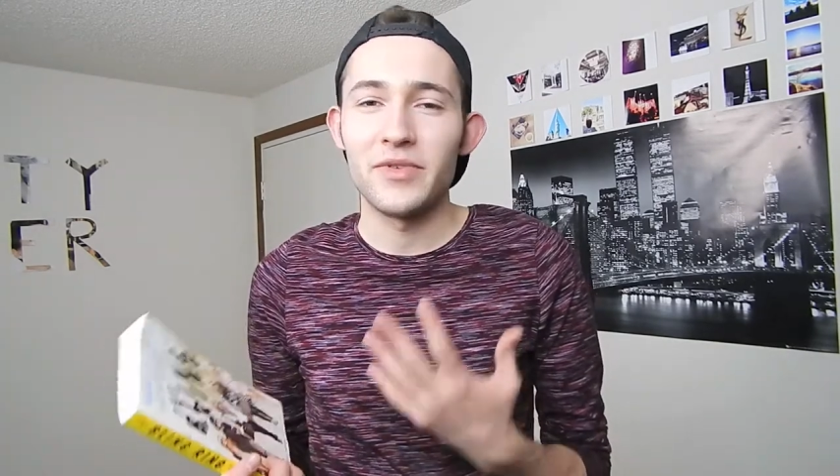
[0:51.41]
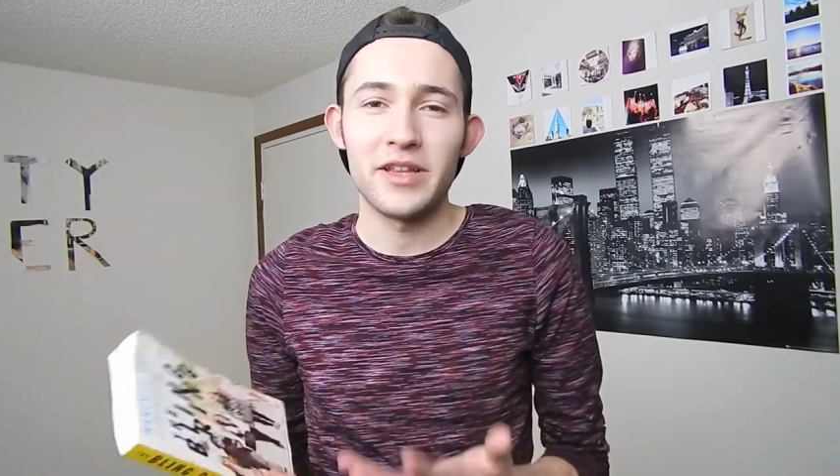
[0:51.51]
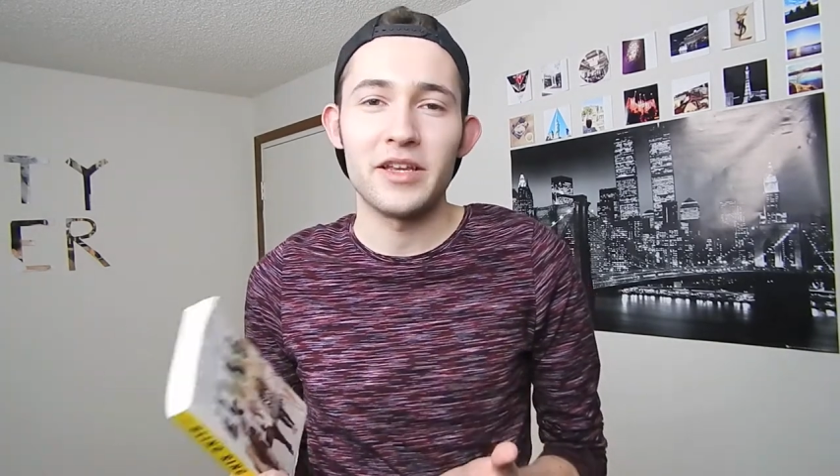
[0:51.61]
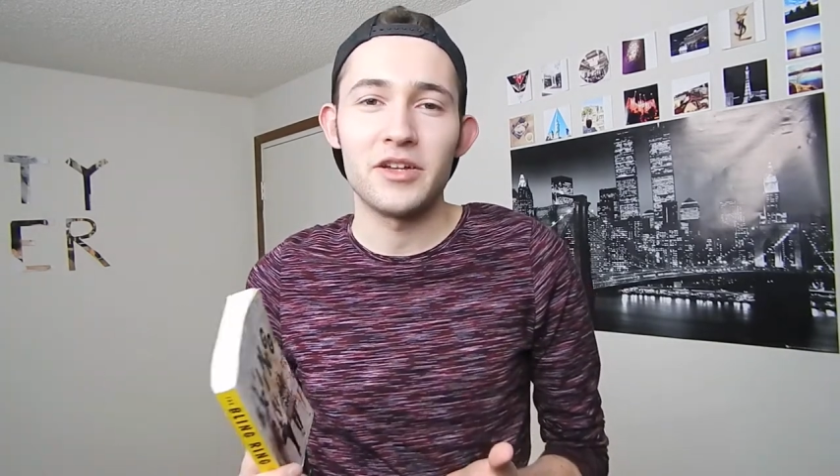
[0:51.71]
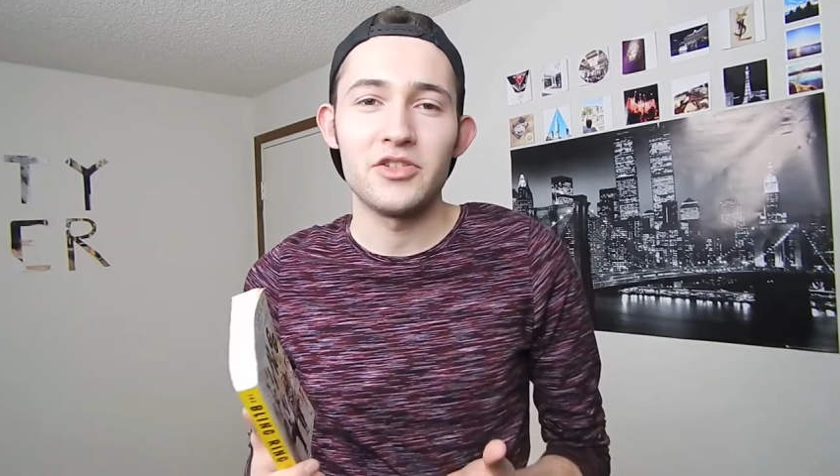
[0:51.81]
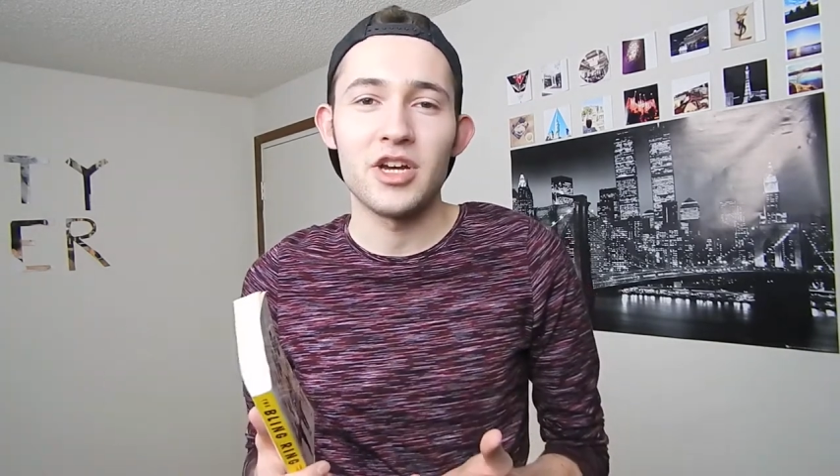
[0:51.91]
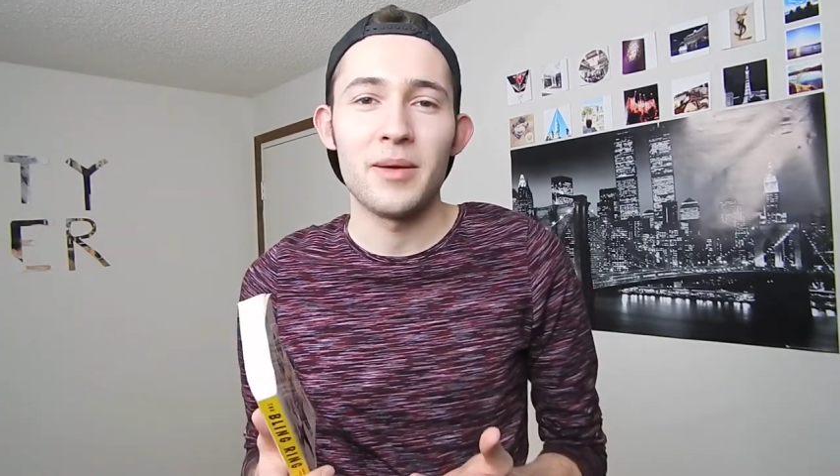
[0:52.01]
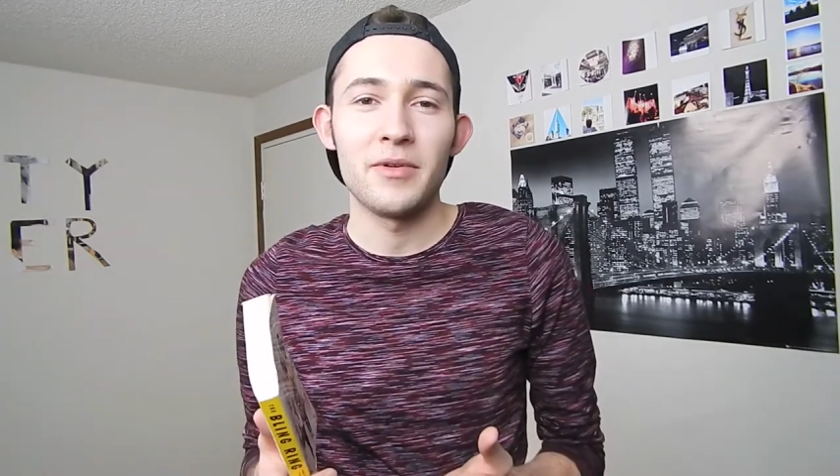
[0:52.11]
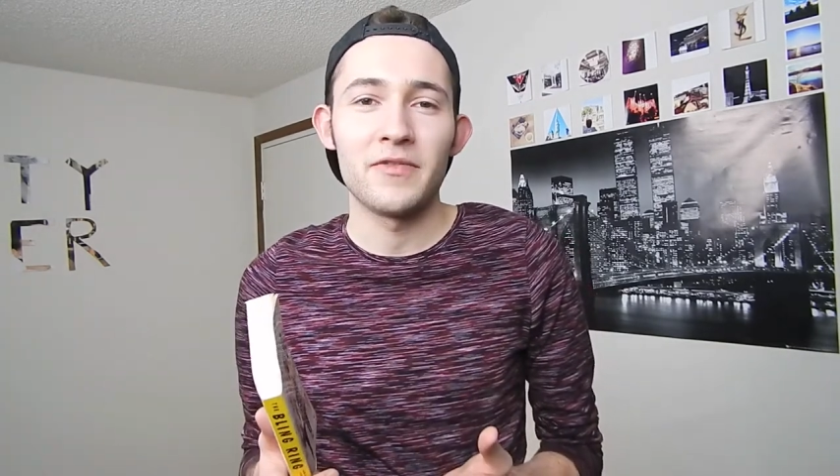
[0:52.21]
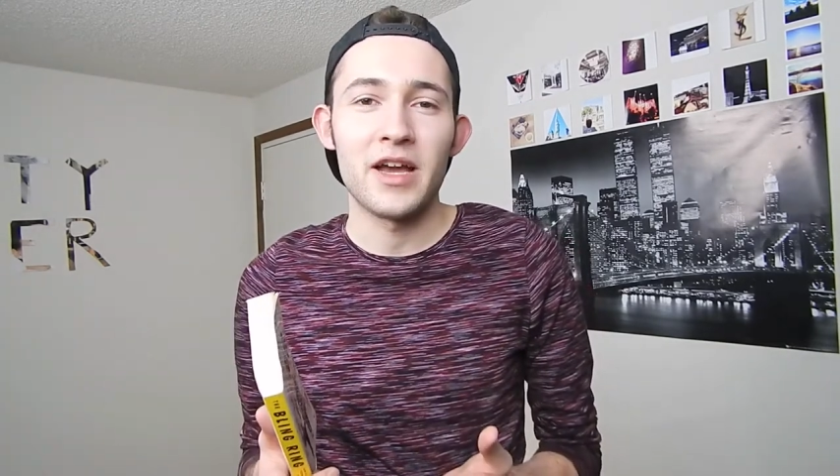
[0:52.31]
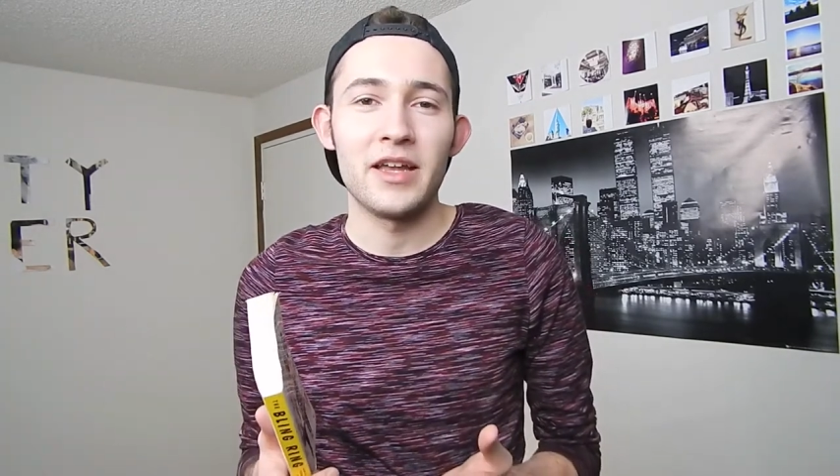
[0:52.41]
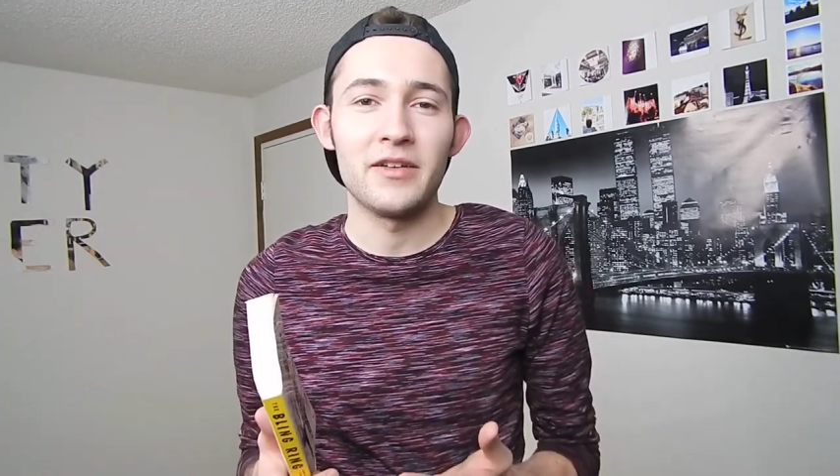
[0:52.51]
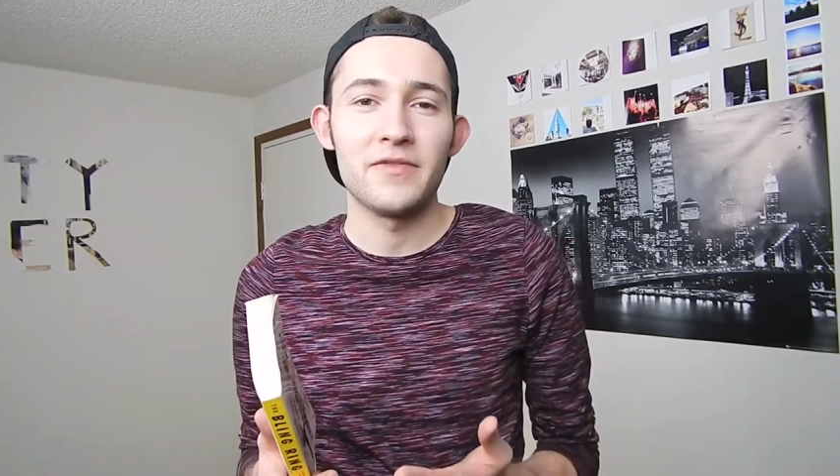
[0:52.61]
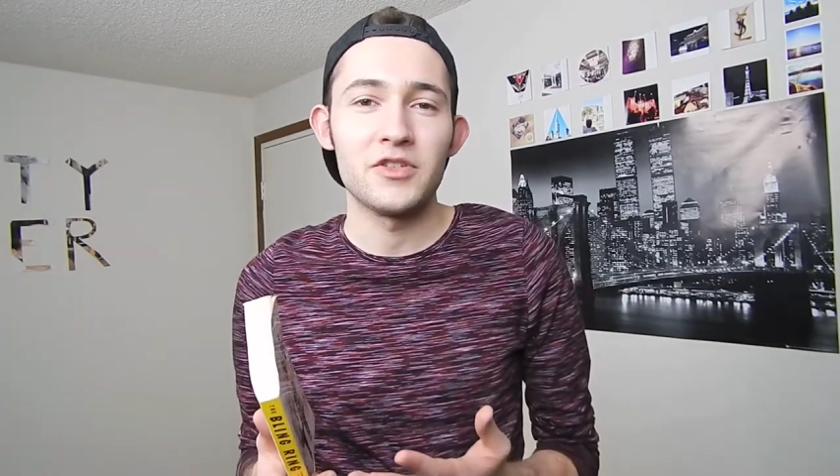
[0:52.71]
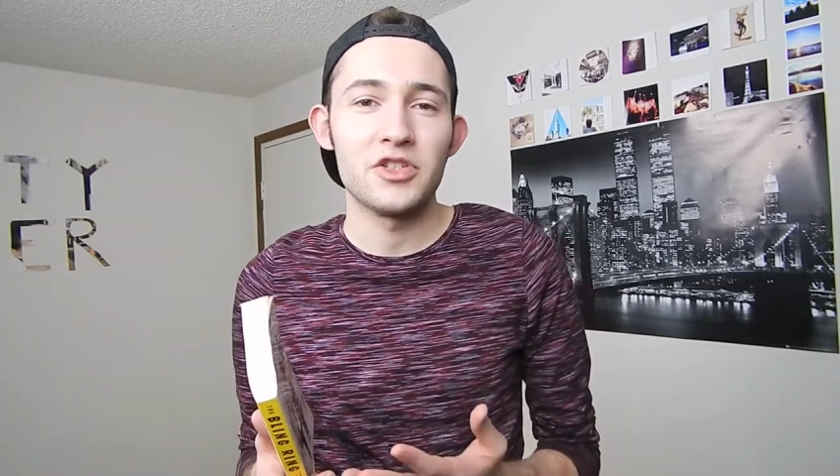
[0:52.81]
really good job of kind of